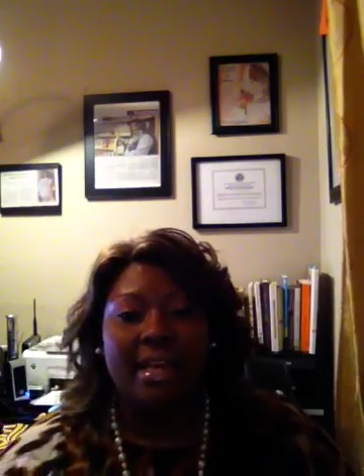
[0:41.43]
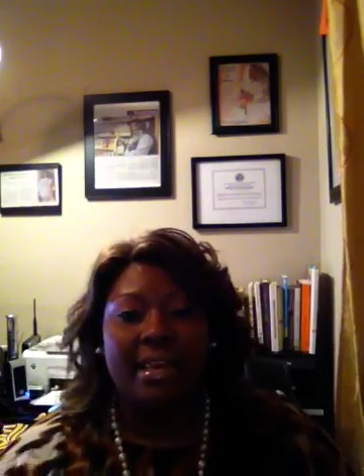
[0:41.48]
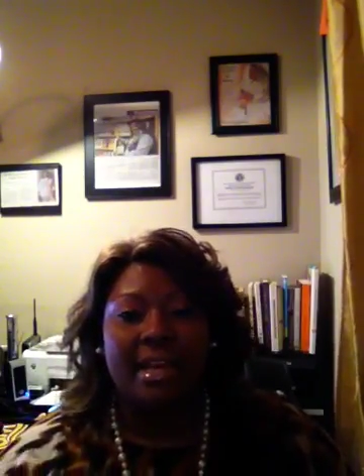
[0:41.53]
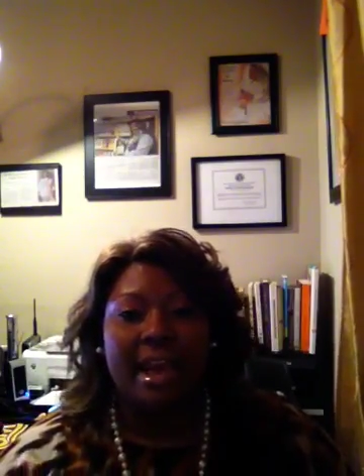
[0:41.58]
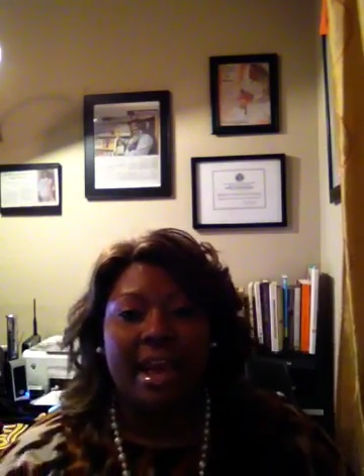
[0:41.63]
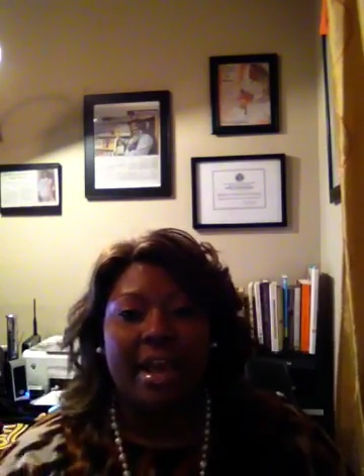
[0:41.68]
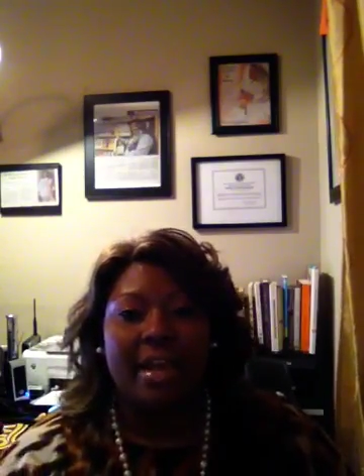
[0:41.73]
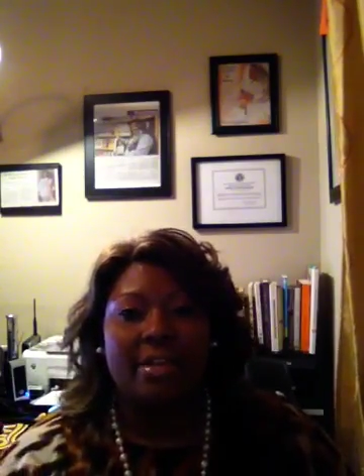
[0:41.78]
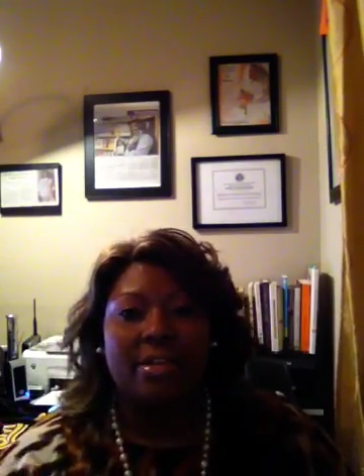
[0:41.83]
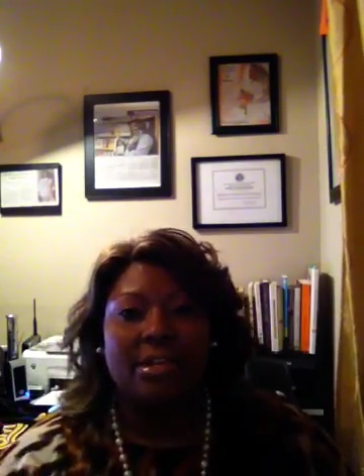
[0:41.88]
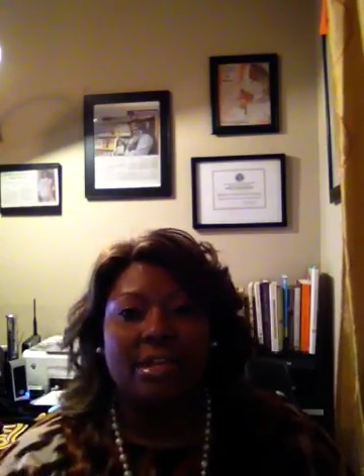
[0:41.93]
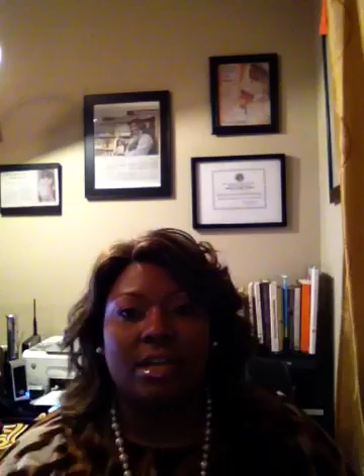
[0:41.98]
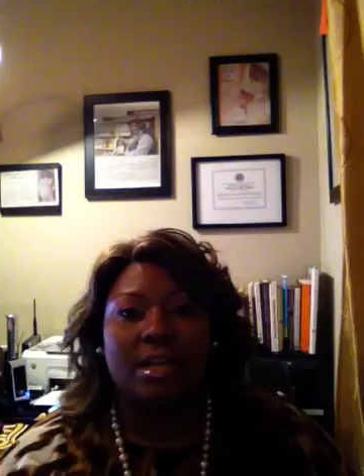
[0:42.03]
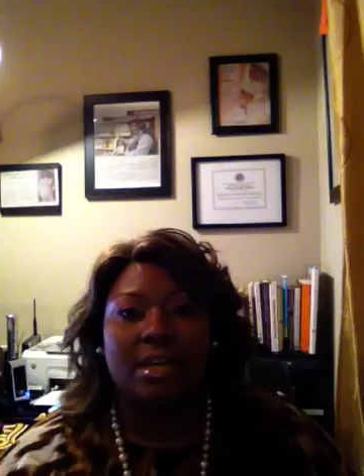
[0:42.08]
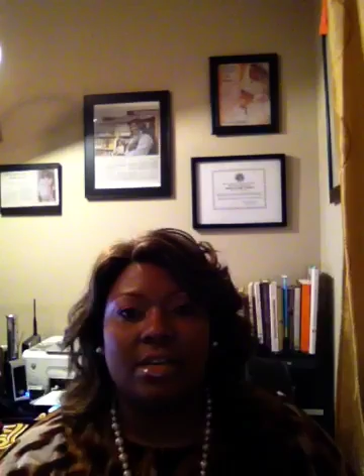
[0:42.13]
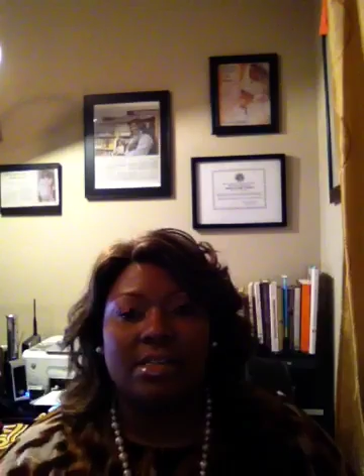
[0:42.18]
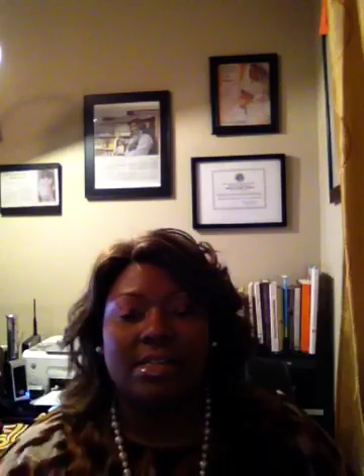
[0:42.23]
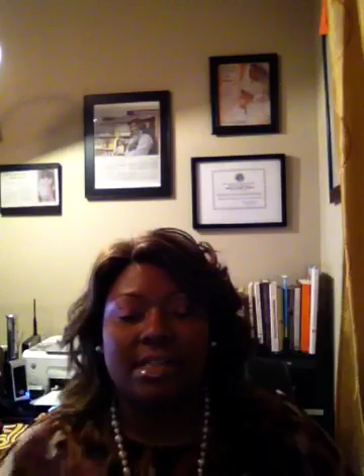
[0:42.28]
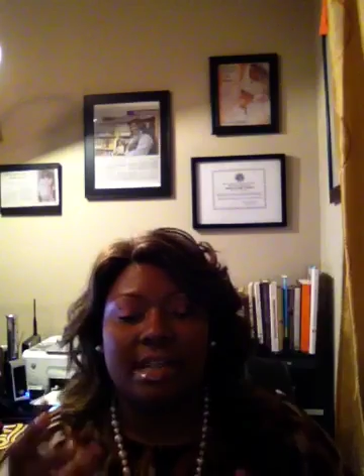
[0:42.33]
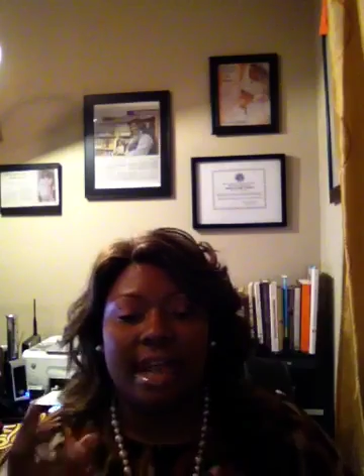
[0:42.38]
There's
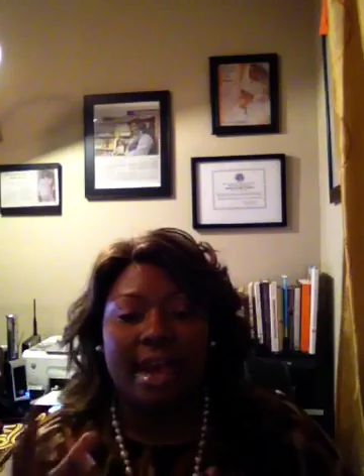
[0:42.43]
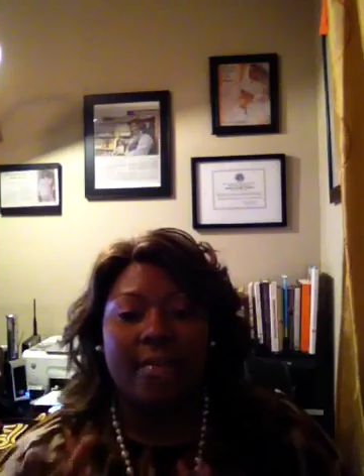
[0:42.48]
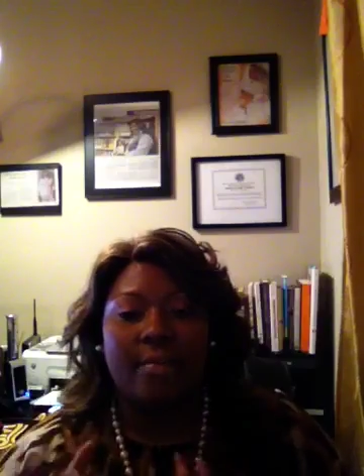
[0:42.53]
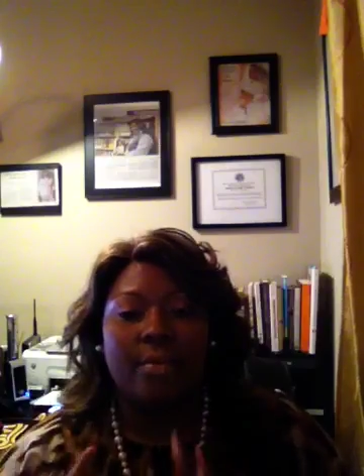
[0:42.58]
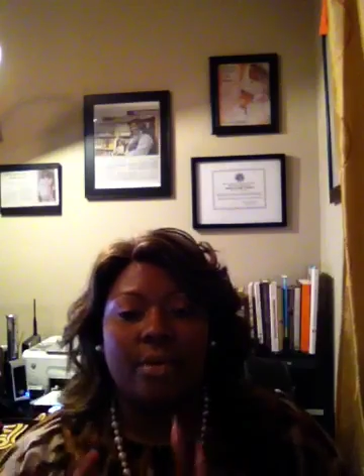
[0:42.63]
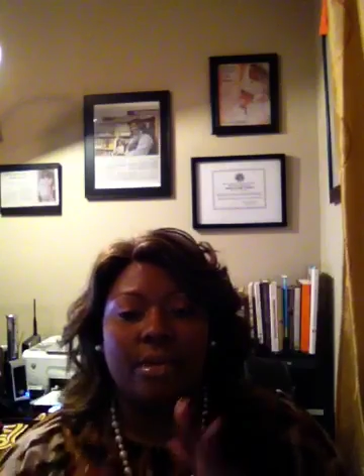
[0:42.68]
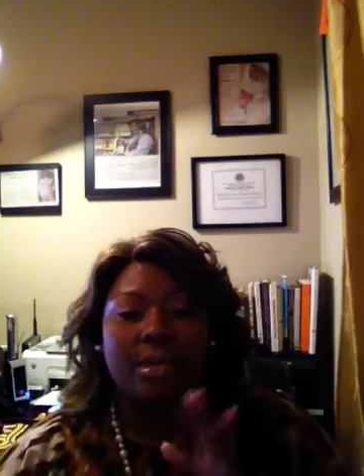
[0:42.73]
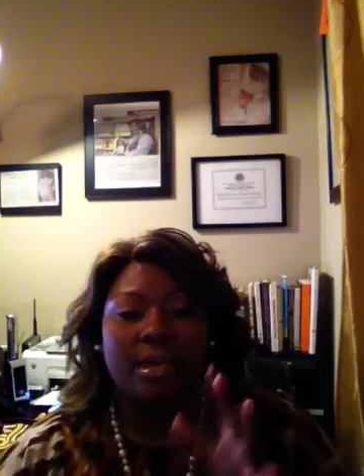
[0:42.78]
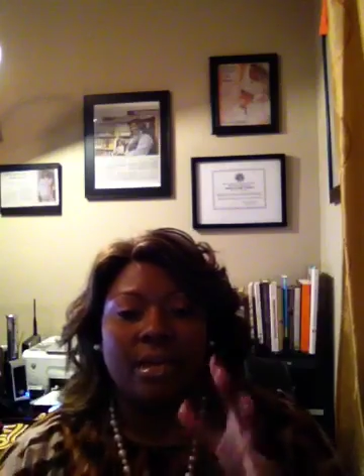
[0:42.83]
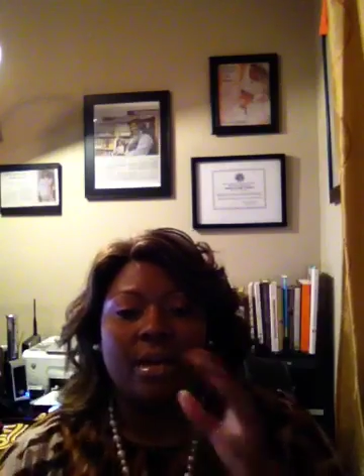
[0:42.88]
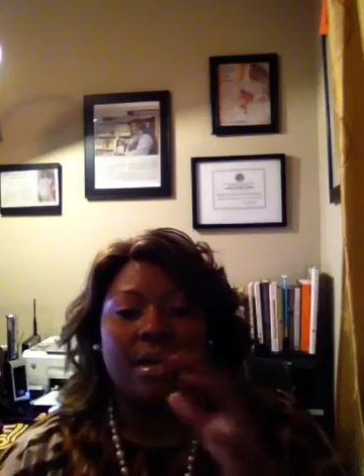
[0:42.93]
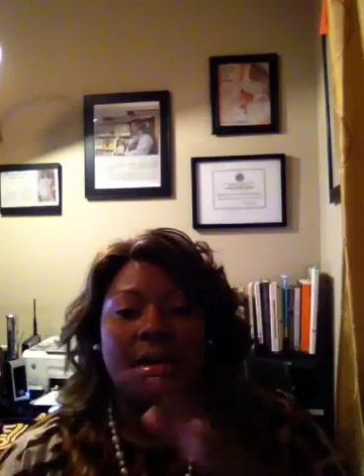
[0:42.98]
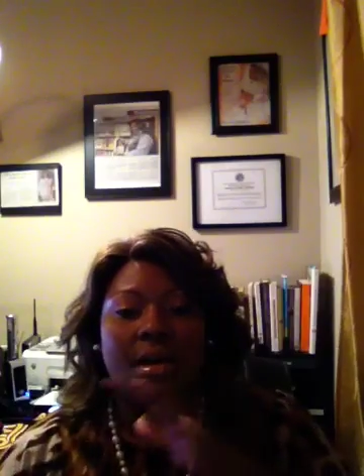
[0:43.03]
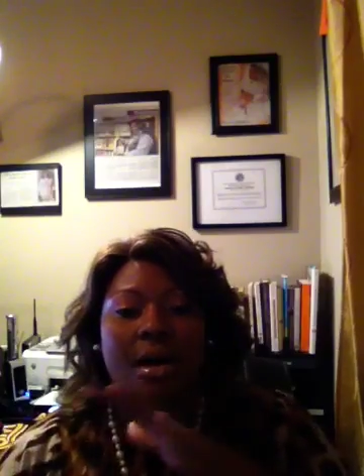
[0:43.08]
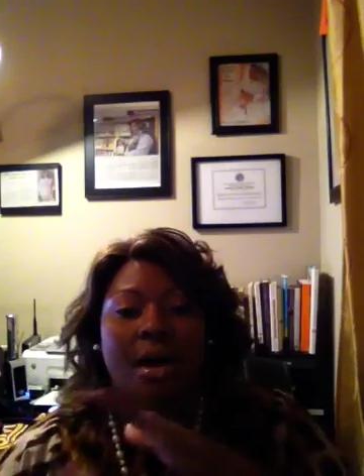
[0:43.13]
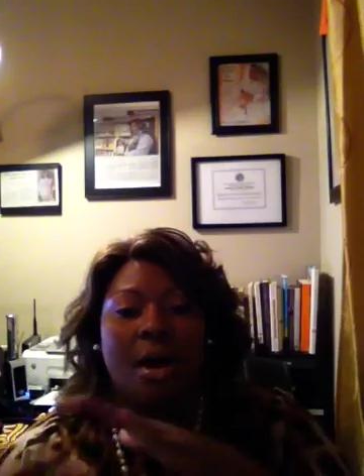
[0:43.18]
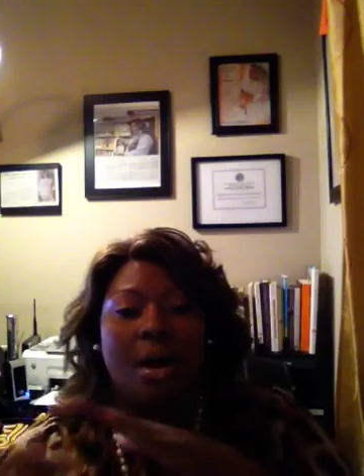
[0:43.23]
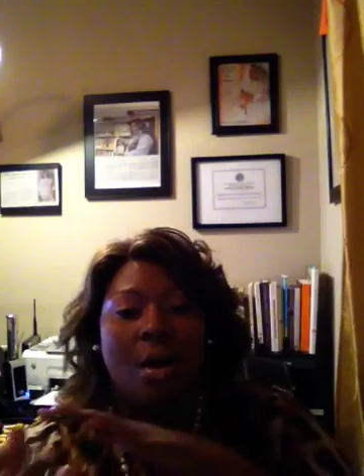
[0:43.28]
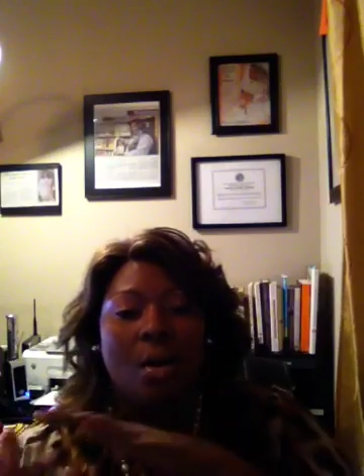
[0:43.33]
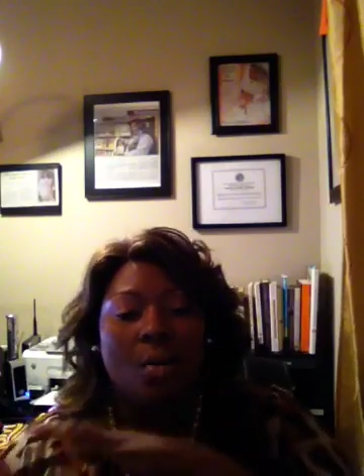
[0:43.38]
a set with
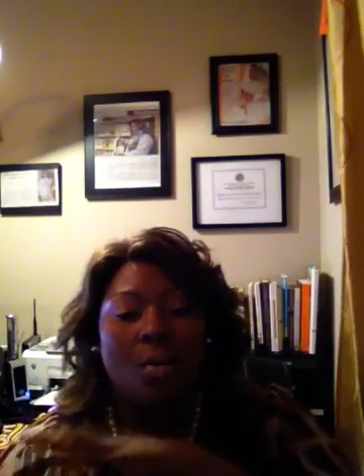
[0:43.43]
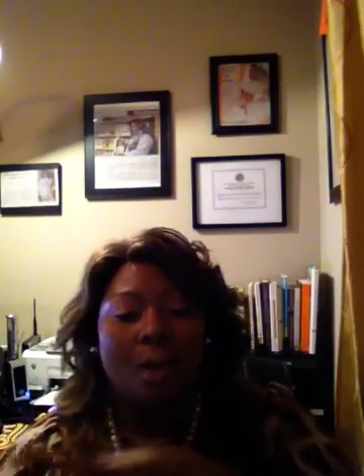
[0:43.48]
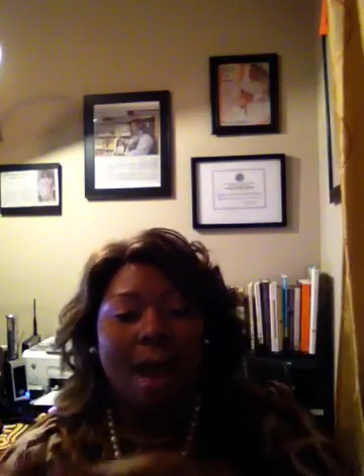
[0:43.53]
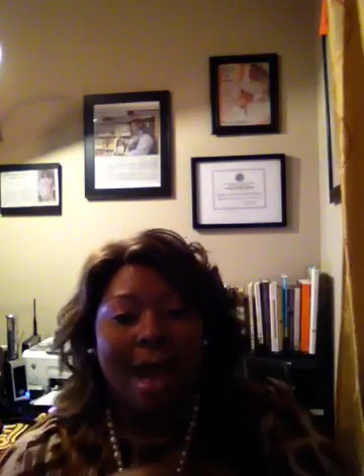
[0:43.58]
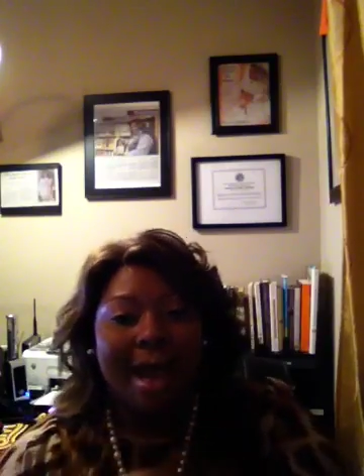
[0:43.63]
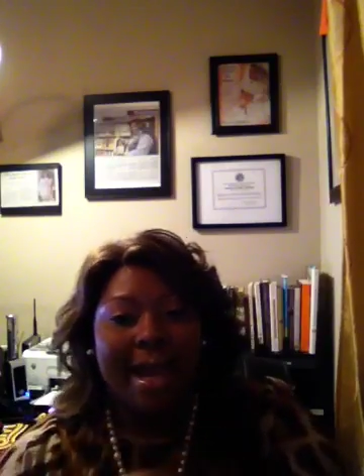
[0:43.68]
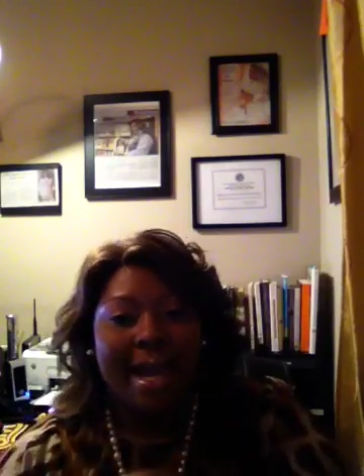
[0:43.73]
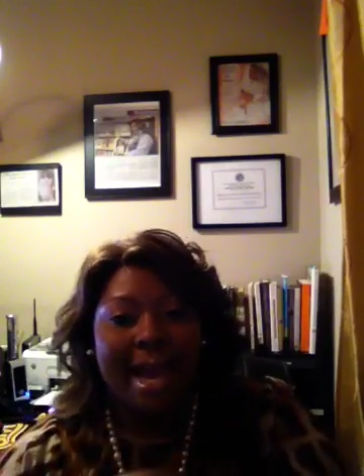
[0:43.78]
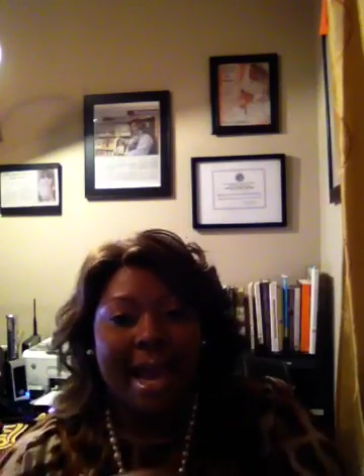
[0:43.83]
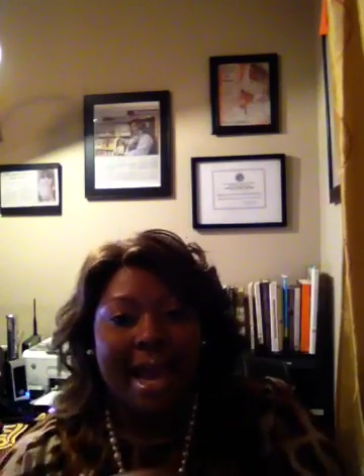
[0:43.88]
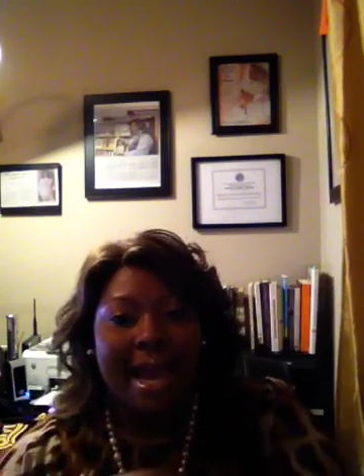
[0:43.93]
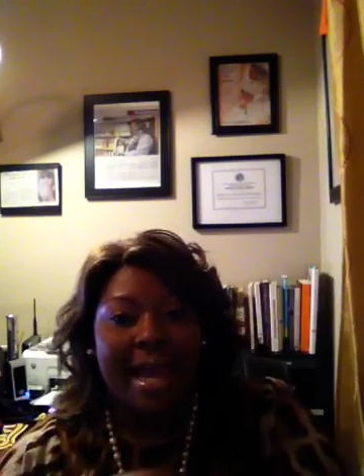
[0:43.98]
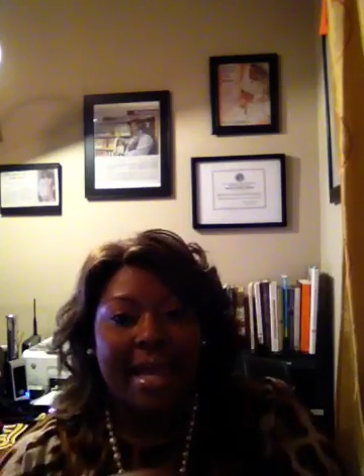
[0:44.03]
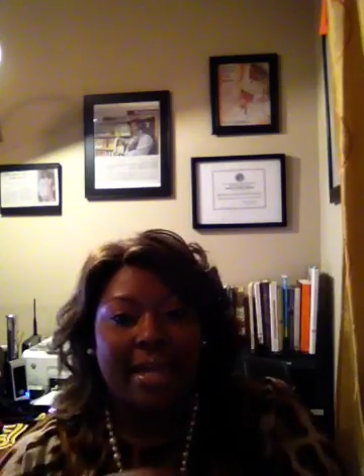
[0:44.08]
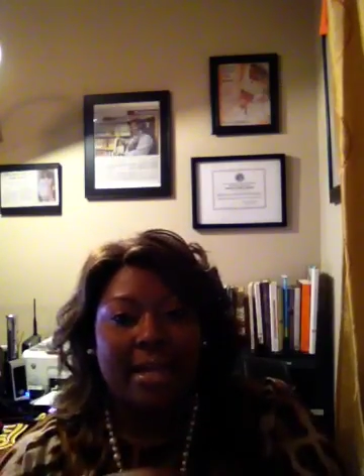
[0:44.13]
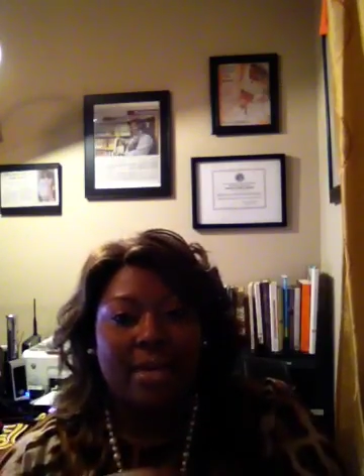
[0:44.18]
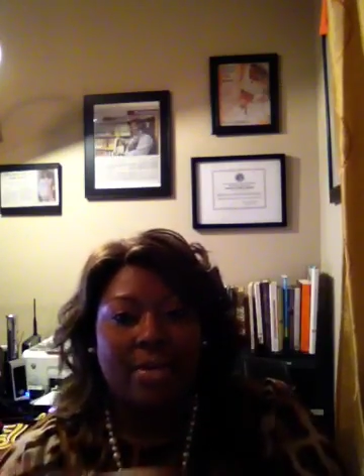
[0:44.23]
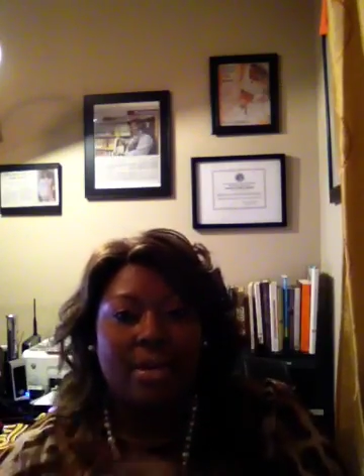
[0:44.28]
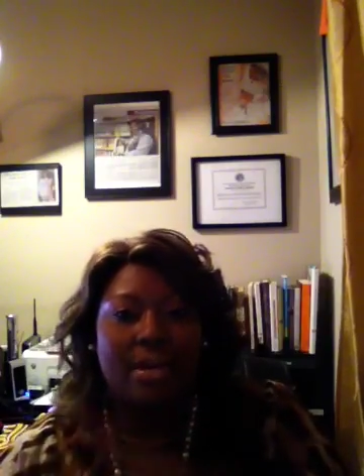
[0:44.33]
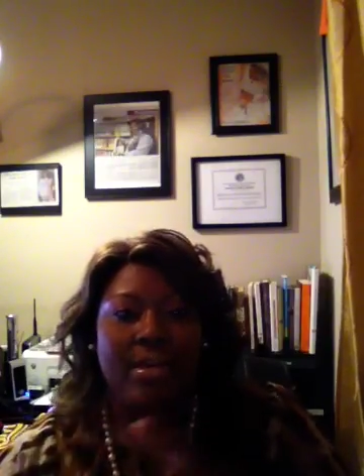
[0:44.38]
a white handle,